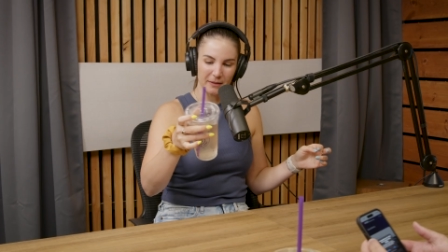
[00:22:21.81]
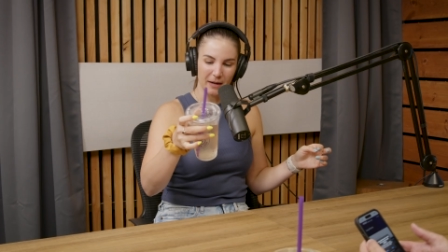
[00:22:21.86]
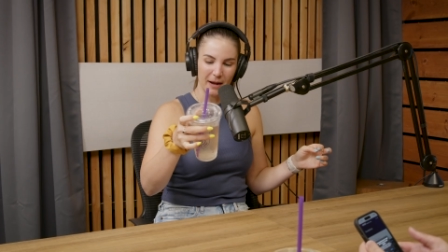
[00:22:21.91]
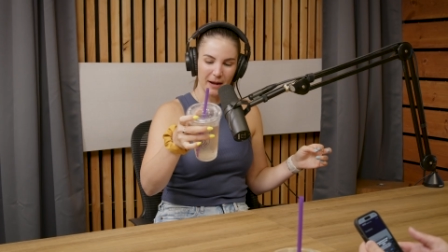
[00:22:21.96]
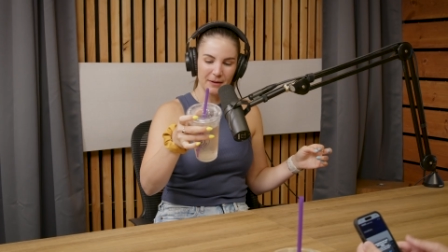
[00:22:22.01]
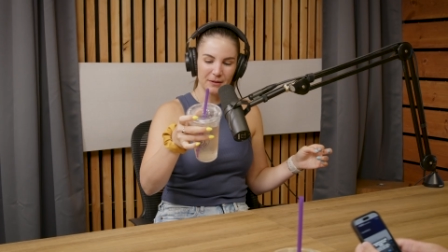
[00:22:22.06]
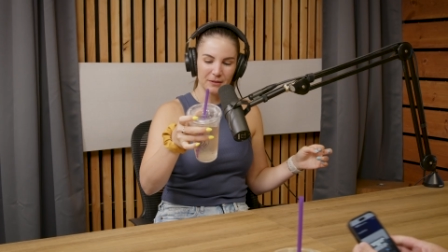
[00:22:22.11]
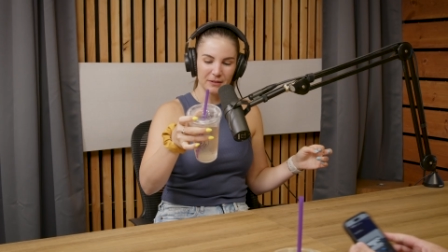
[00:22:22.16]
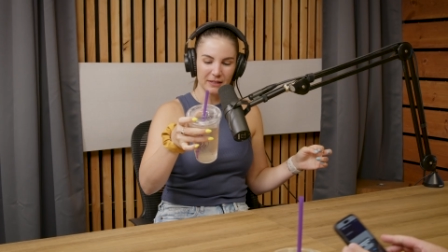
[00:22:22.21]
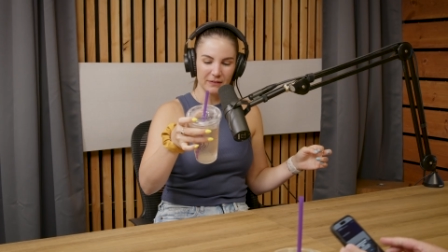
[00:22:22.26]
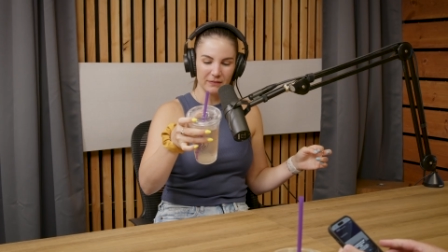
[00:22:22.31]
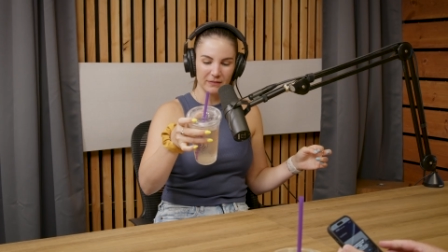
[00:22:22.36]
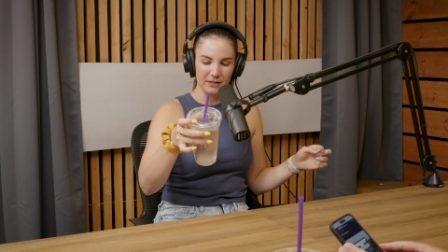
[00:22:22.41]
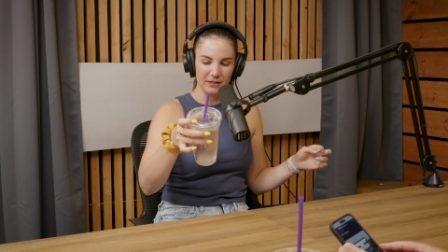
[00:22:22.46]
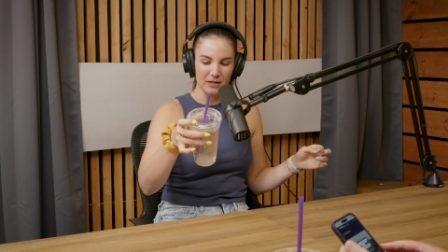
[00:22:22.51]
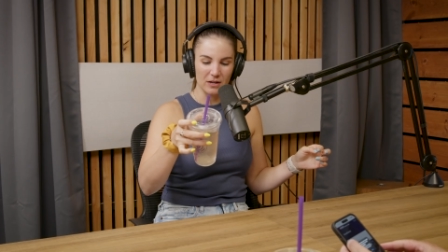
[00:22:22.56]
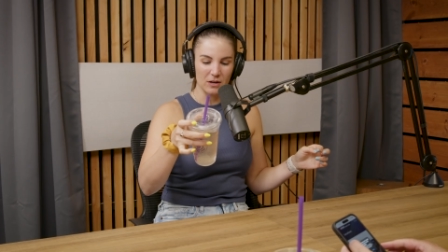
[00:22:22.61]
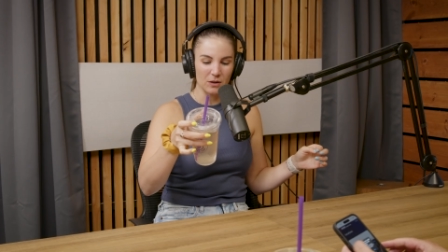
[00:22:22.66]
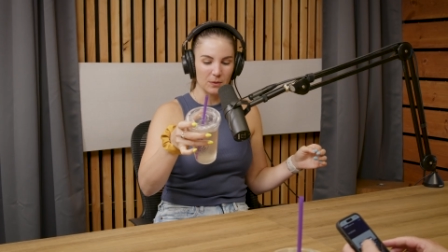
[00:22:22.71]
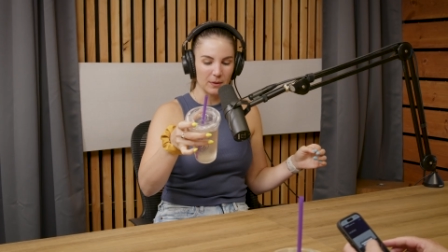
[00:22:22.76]
I don't even
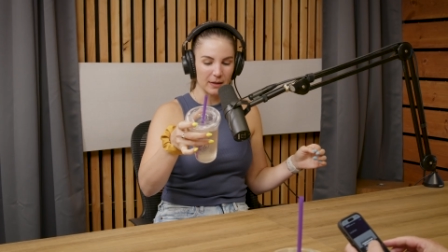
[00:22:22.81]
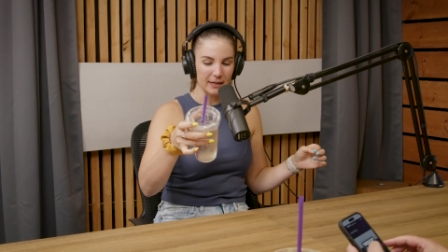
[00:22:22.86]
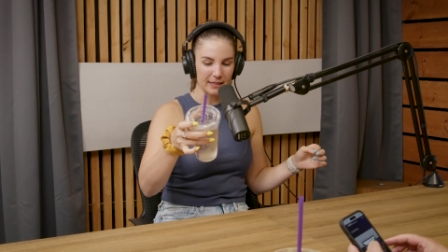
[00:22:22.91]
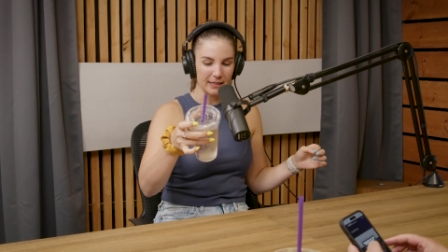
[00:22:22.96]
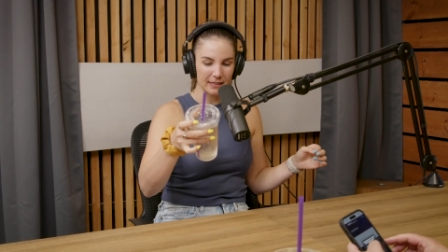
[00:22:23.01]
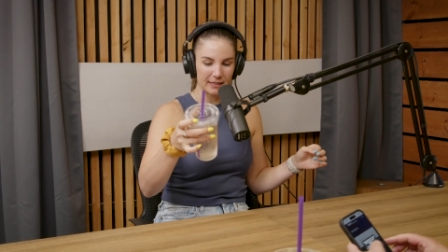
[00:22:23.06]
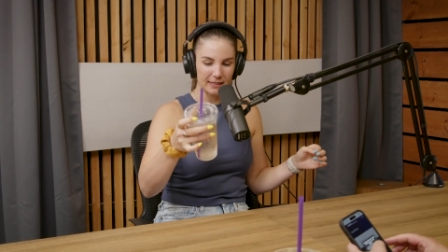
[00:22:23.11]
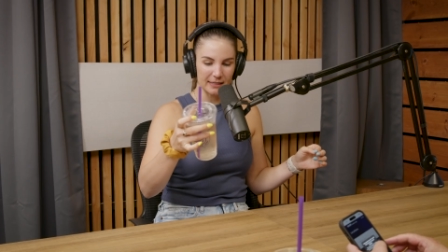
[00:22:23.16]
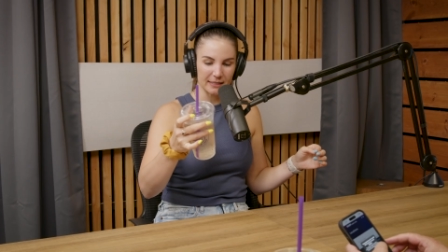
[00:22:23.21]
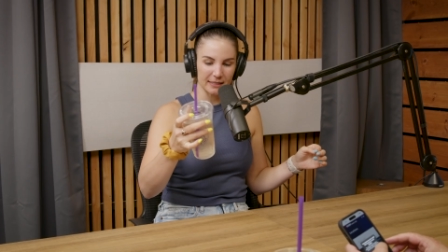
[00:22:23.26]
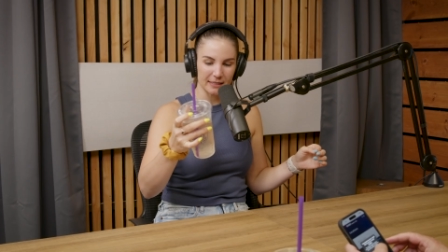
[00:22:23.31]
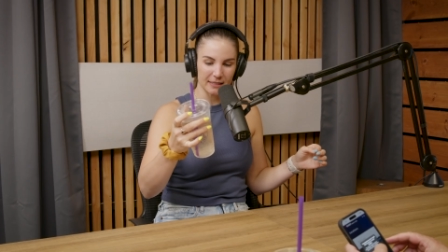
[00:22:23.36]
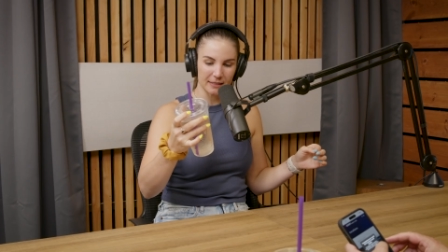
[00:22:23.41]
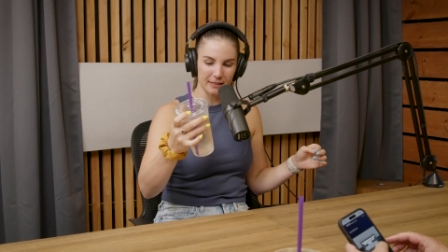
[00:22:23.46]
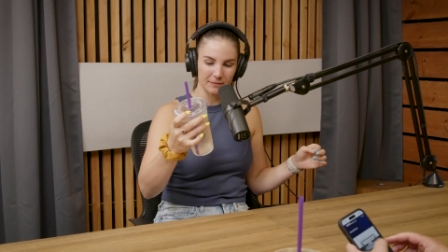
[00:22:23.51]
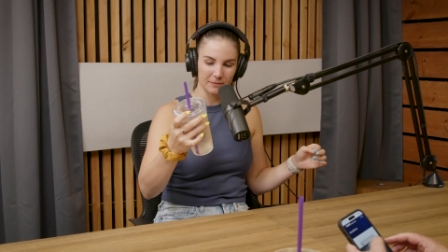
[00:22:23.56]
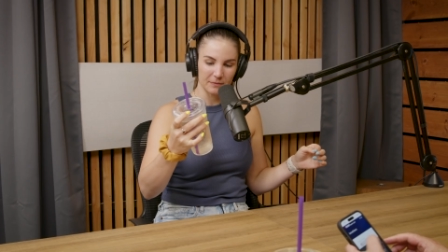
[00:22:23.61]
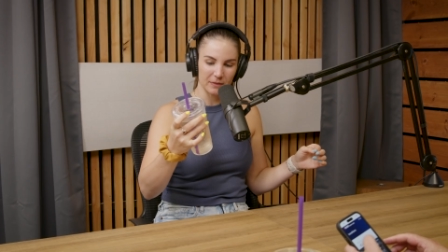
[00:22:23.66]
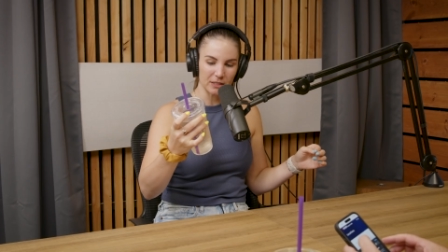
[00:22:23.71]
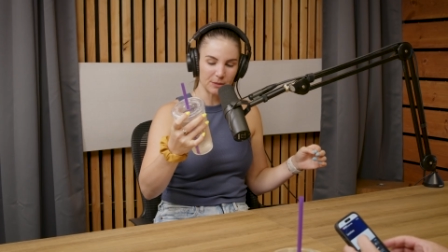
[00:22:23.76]
know what it is.
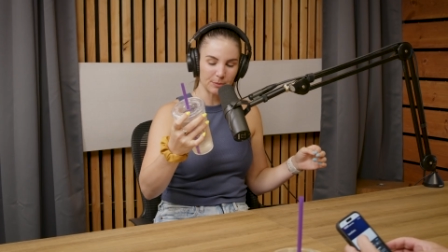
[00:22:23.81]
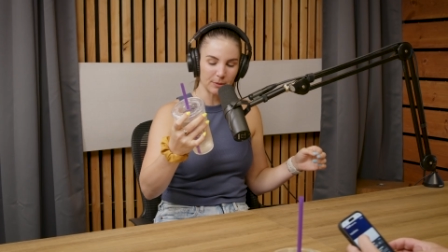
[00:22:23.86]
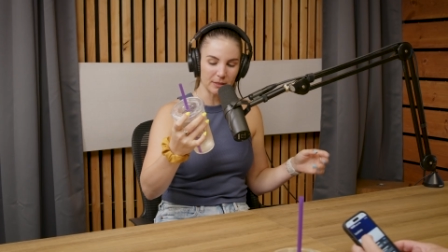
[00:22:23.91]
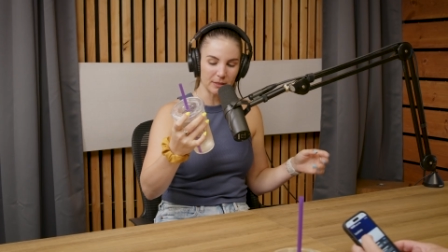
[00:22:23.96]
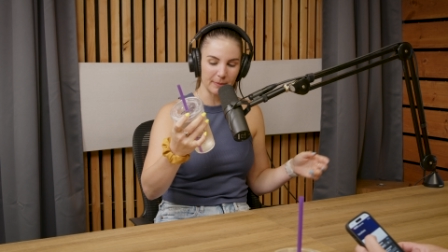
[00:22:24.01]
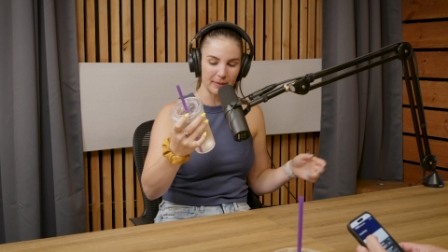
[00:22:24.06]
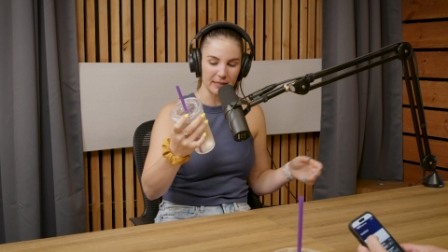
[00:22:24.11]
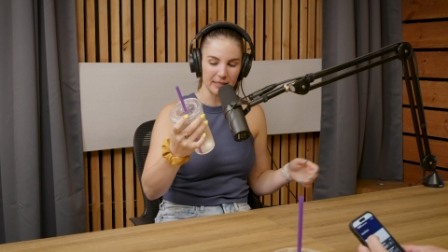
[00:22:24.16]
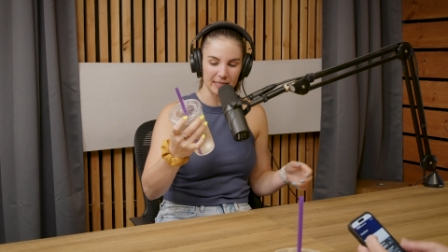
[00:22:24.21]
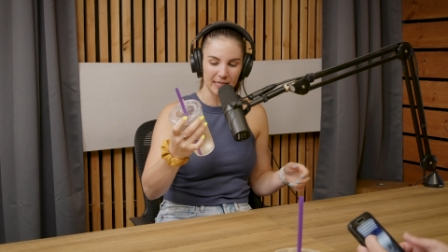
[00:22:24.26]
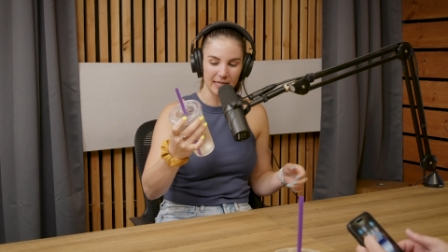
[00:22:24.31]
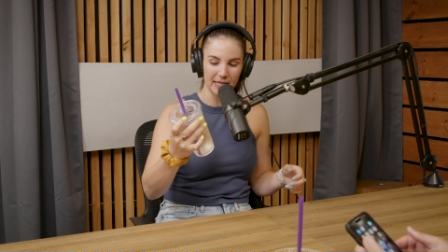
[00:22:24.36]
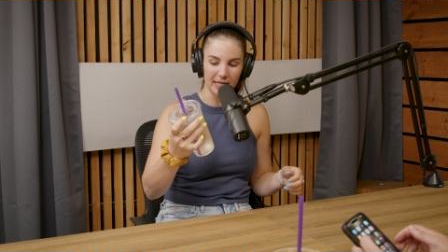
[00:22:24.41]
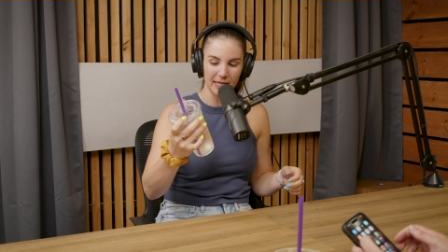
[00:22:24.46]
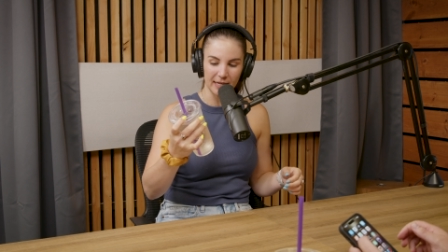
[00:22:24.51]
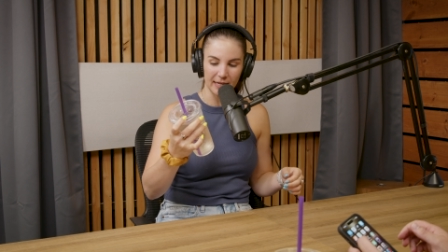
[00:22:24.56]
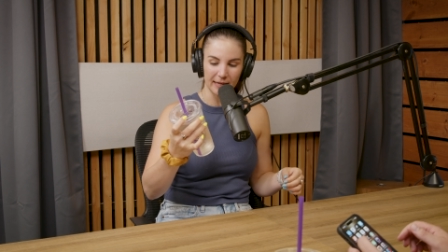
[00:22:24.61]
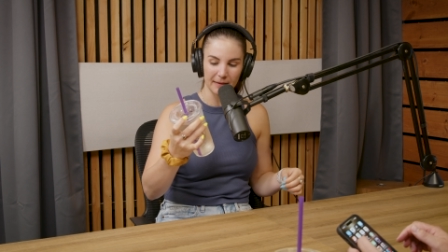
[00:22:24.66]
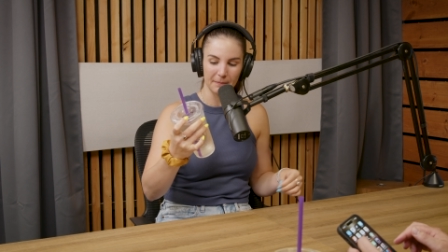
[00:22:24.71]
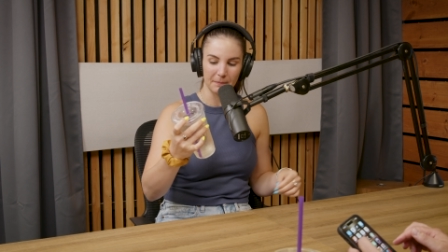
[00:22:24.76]
It's supposed to be a
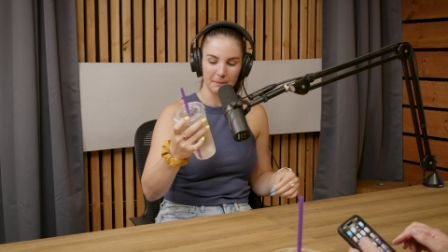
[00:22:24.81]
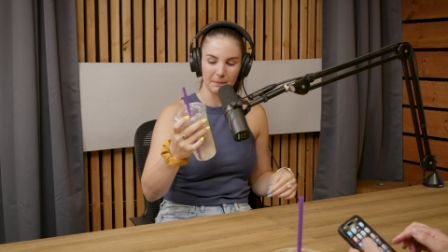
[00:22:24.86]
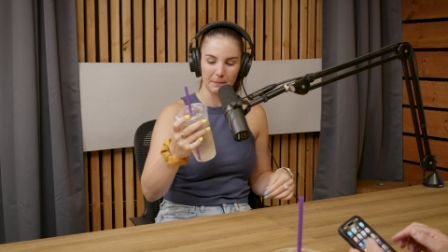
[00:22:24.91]
tea.